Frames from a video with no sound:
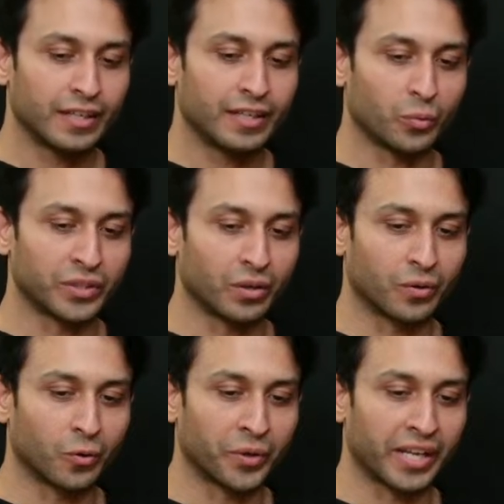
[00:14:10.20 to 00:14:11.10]
with the
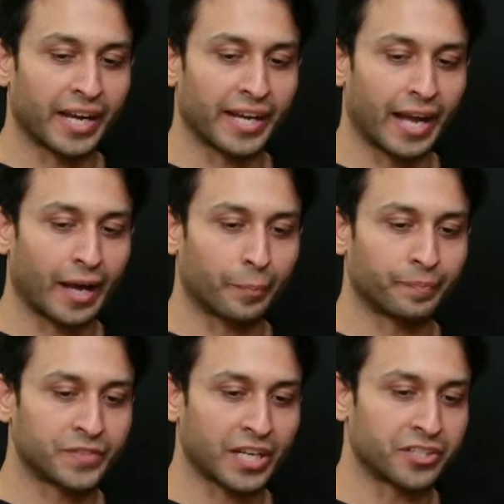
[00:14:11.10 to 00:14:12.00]
OpenAI app,
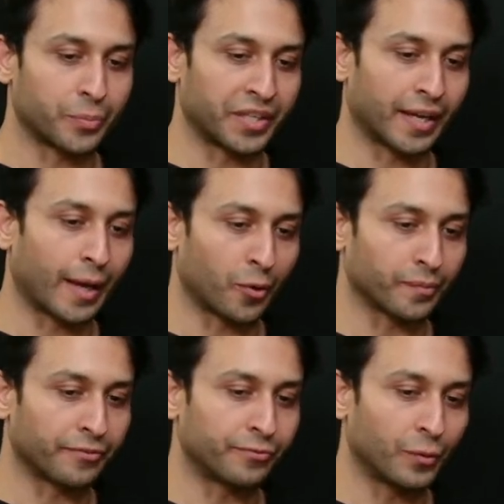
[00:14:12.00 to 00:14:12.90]
ChatGPT app on
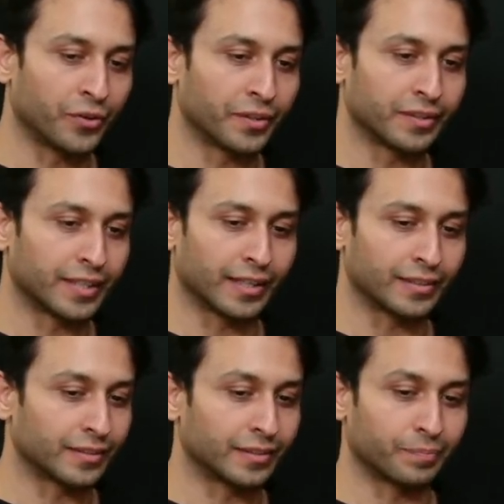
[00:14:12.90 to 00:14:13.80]
my phone. There
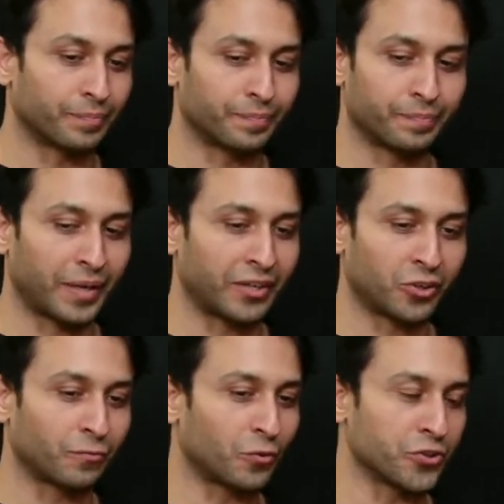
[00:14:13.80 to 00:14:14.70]
are plenty
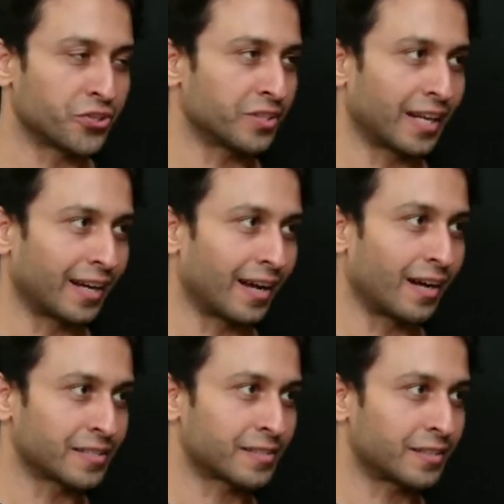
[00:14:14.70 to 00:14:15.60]
of questions that I
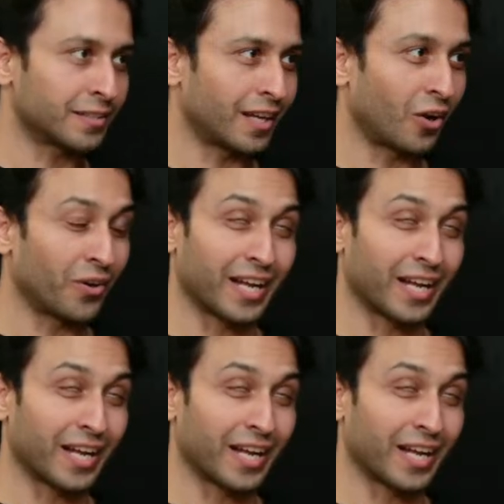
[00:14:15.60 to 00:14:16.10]
ask now.